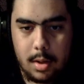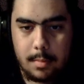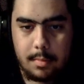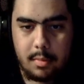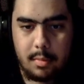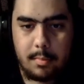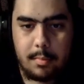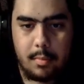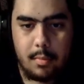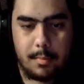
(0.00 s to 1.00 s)
boom,
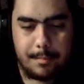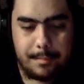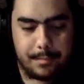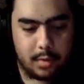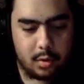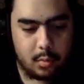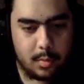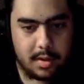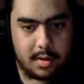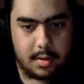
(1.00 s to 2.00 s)
boom.
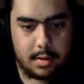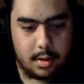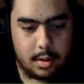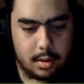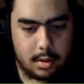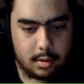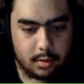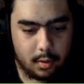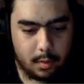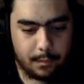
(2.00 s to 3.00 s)
Sweet.
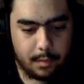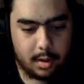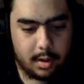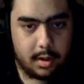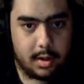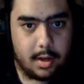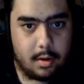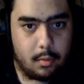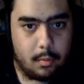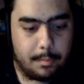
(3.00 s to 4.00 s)
So if I
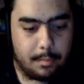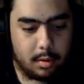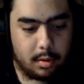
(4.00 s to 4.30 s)
now put on a